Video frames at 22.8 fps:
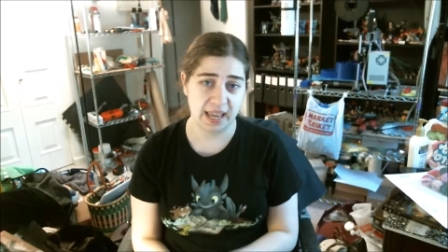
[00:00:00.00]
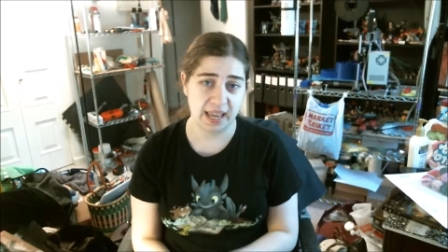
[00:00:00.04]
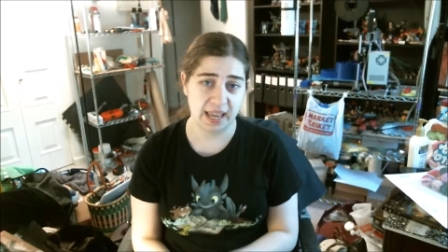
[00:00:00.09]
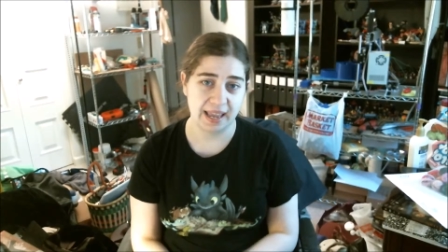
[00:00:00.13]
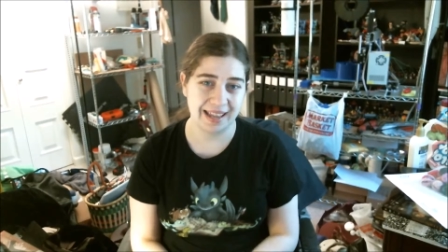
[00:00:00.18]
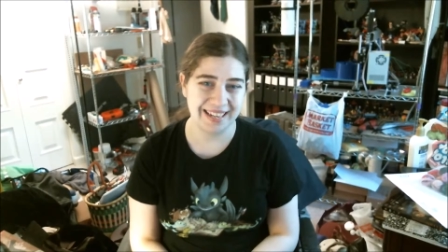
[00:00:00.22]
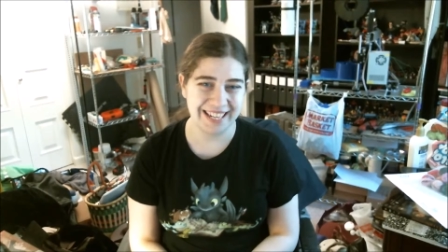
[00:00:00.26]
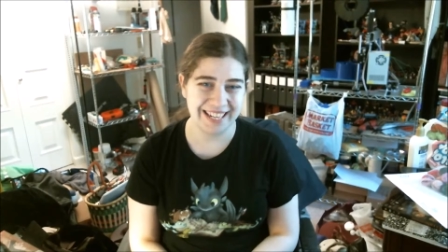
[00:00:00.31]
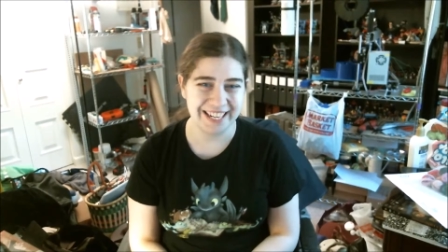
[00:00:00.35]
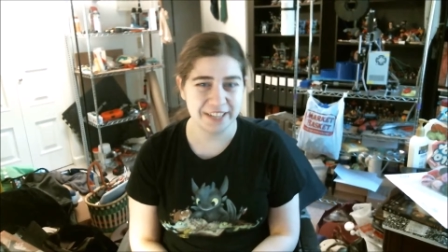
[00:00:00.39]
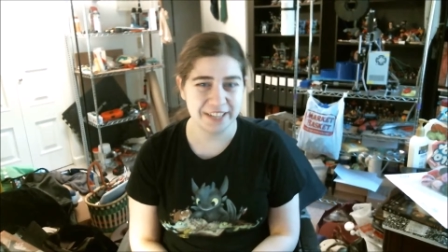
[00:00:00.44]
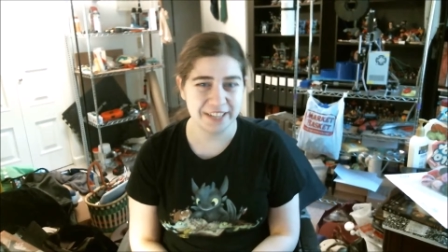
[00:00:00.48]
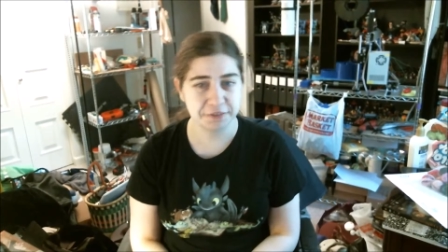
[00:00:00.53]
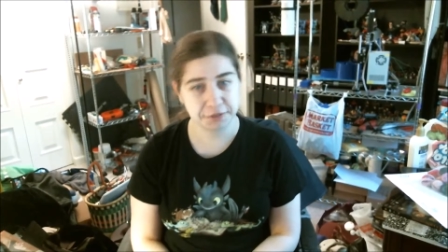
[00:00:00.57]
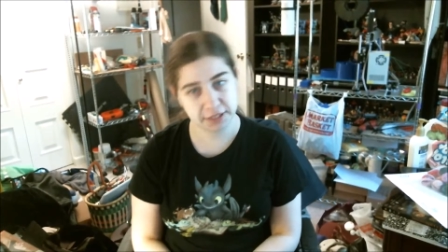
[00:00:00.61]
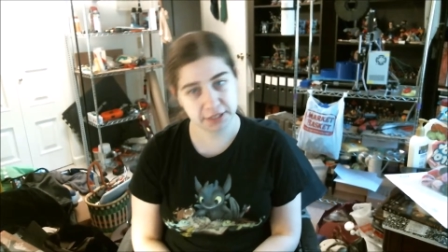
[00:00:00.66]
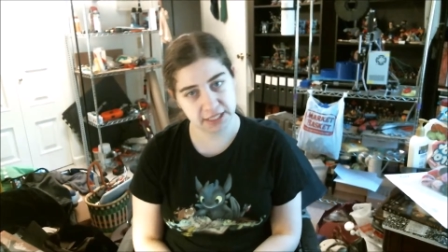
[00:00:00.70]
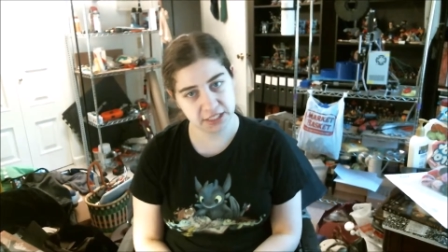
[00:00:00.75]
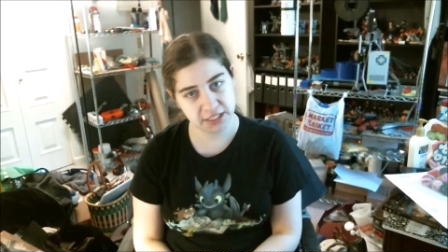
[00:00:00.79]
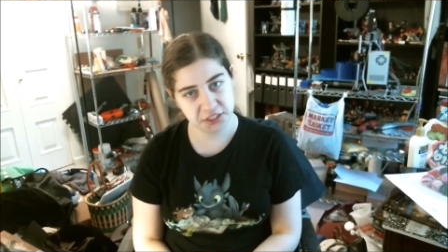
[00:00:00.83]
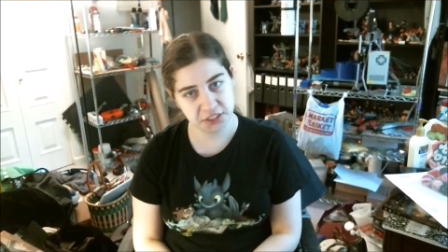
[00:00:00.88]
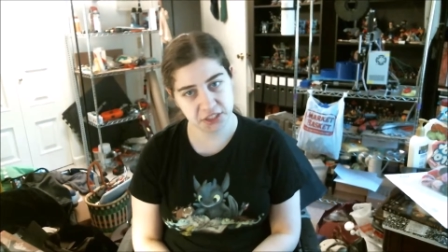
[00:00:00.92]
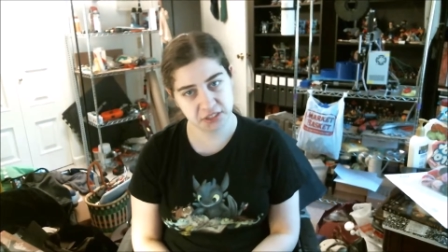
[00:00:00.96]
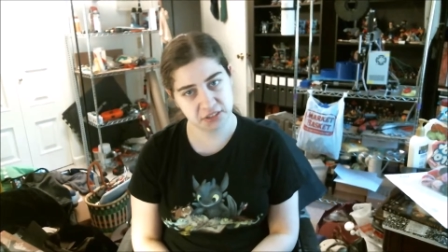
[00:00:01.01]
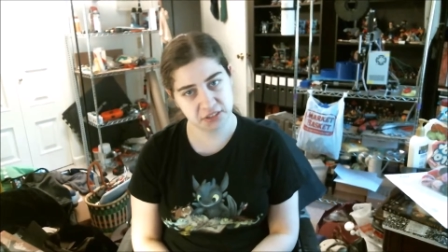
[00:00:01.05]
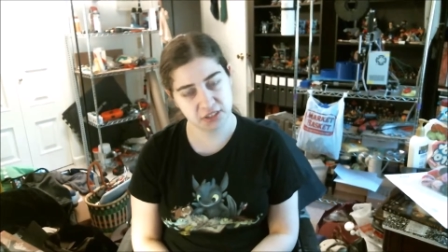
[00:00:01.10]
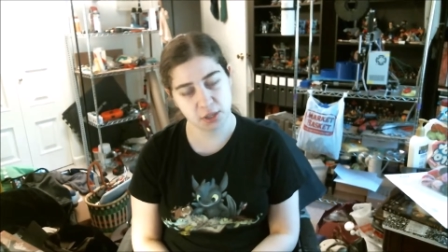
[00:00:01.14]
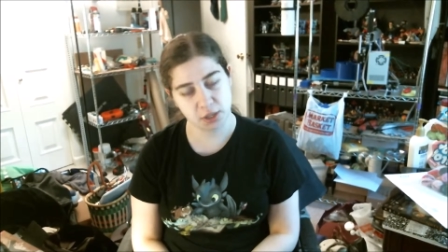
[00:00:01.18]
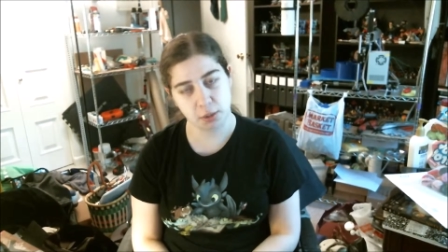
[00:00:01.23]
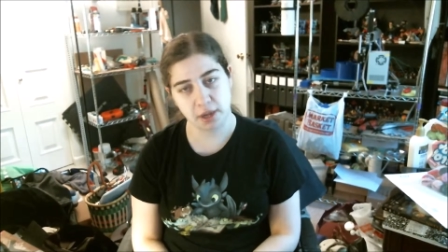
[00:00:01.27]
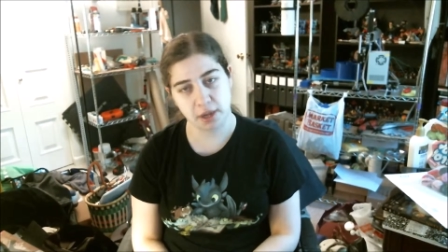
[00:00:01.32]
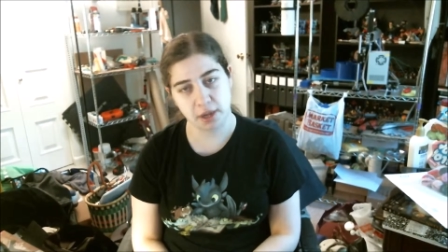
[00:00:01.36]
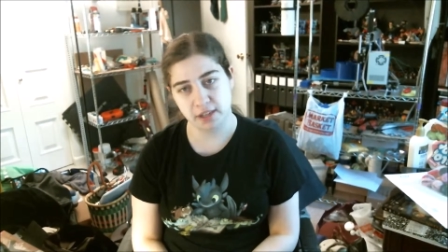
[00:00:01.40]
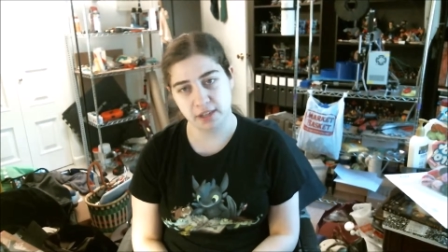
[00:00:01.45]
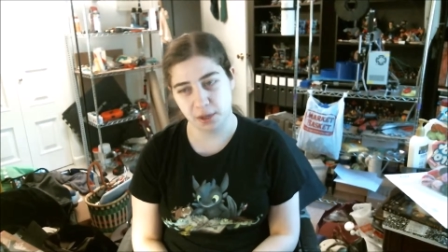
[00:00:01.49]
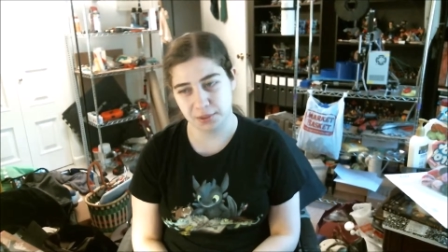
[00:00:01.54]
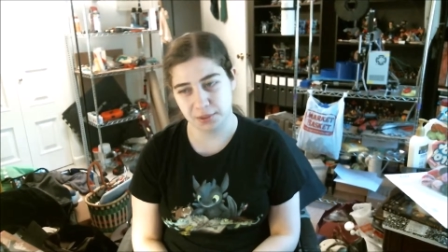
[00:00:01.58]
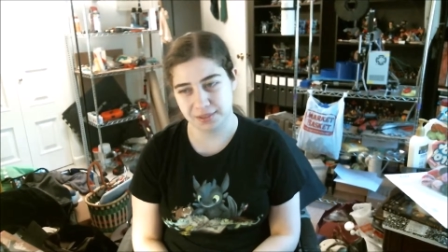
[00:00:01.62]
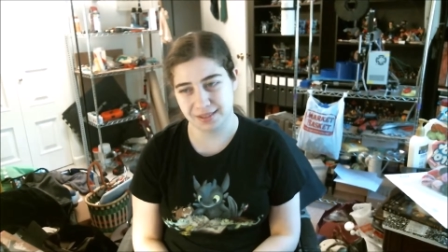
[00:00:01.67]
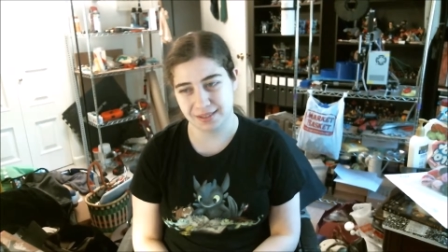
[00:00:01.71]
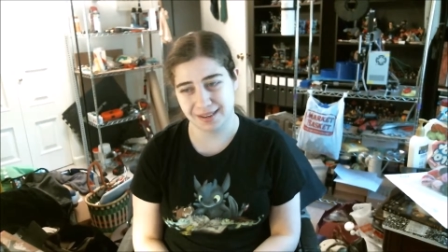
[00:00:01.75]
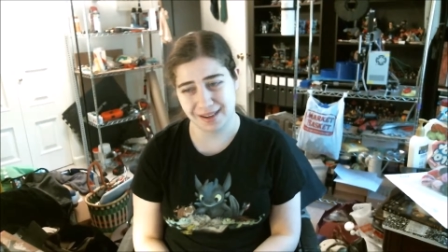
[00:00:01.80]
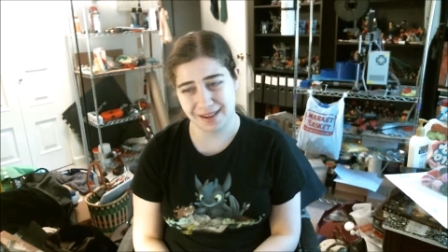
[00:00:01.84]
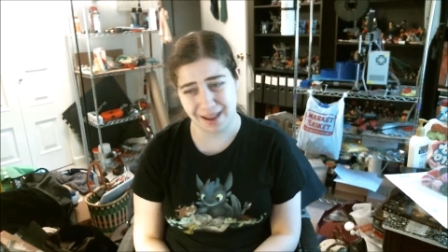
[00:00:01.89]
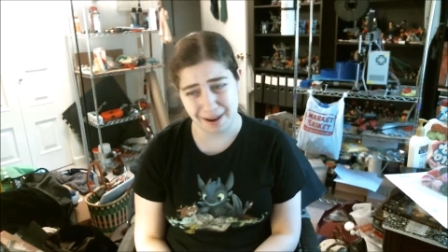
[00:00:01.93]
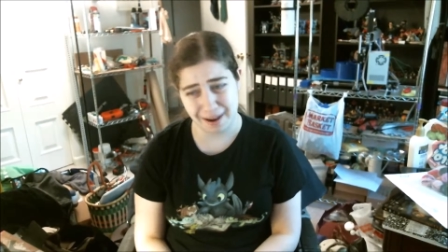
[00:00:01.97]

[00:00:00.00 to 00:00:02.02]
and it is religious, so I know it's not